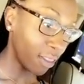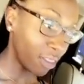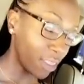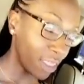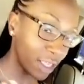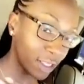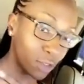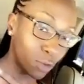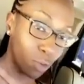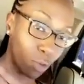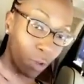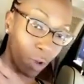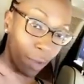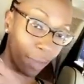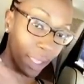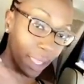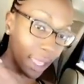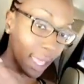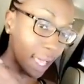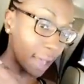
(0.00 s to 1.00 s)
This
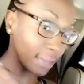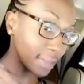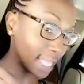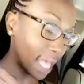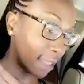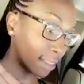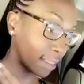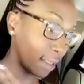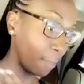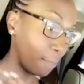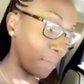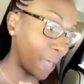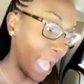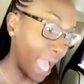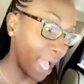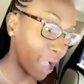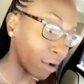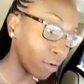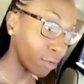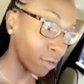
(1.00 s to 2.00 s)
woman comes out the
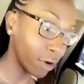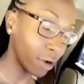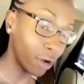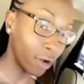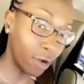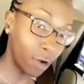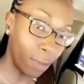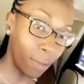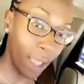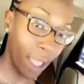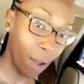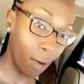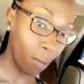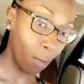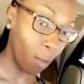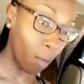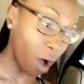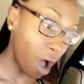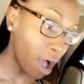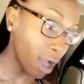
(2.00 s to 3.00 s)
back room
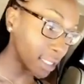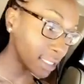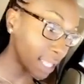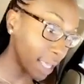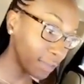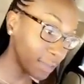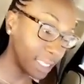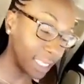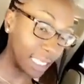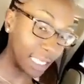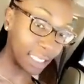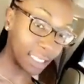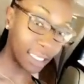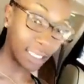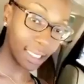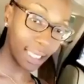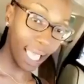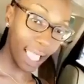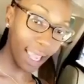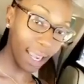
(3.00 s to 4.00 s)
and walks up to this
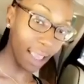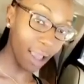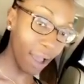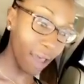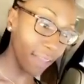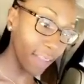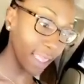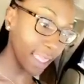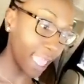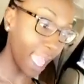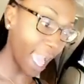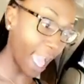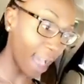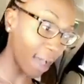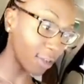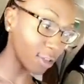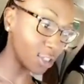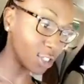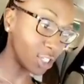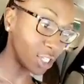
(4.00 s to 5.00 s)
lady on the
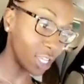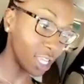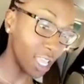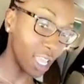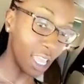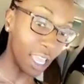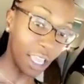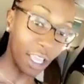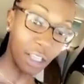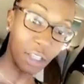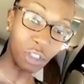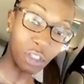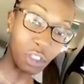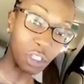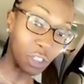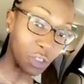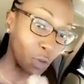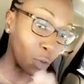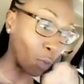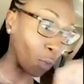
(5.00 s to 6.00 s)
couch.
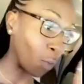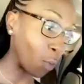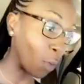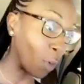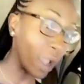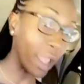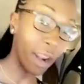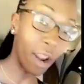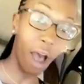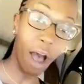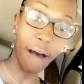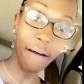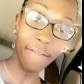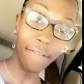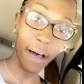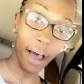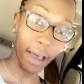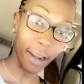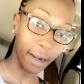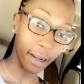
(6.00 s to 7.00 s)
Just went off
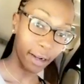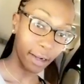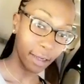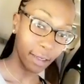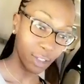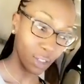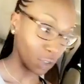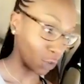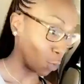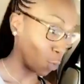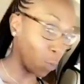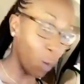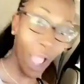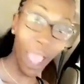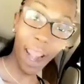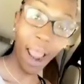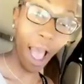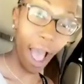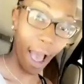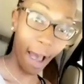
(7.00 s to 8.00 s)
on her. Just
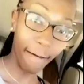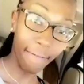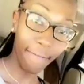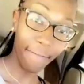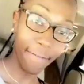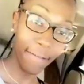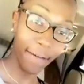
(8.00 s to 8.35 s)
went off.